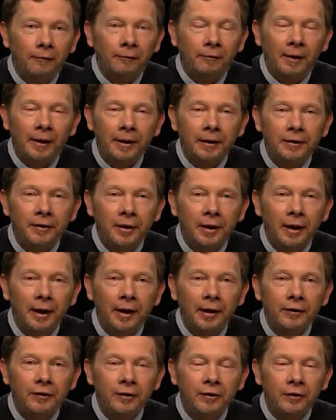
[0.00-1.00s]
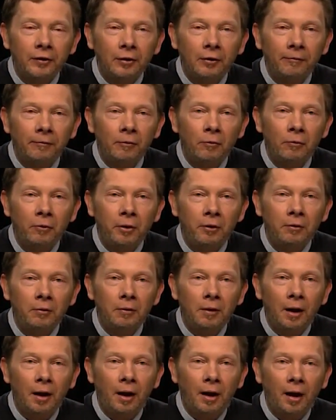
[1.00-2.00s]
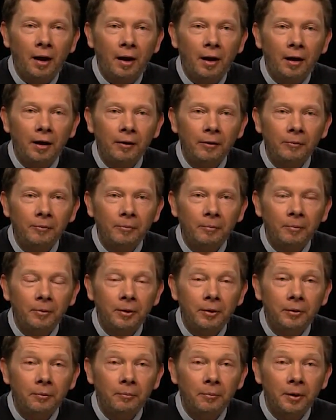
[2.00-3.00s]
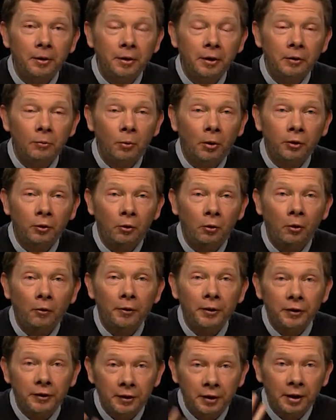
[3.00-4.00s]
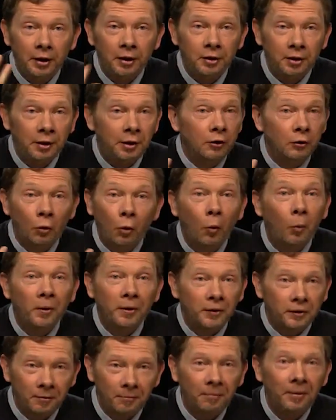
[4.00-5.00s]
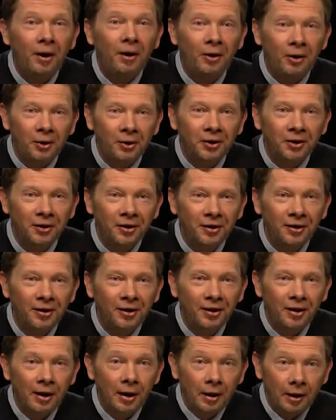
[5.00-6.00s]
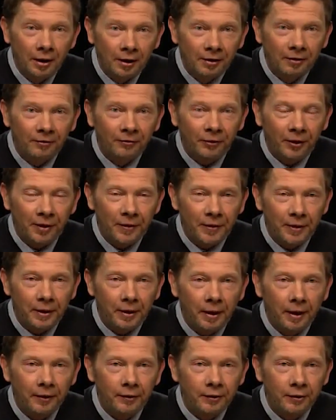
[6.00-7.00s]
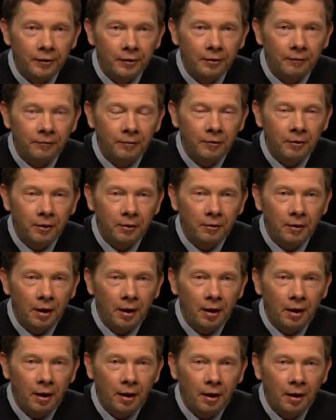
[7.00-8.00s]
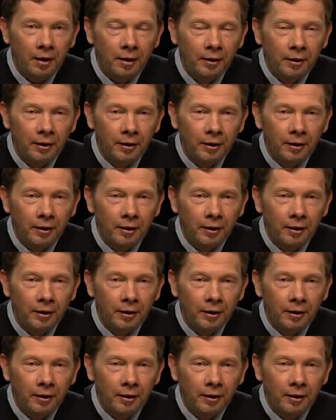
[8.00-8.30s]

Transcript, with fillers: find the essence of who you are, which, which is what all this teaching is always about. Find the essence of who you are